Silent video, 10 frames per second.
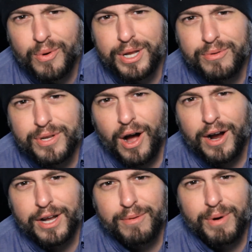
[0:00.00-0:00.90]
What are you
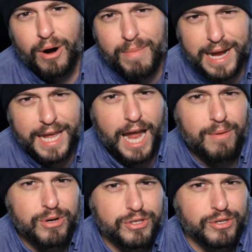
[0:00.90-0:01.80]
talking about? My
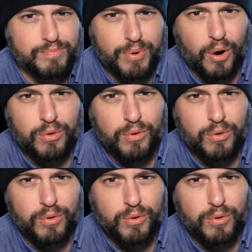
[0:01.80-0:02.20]
camera's just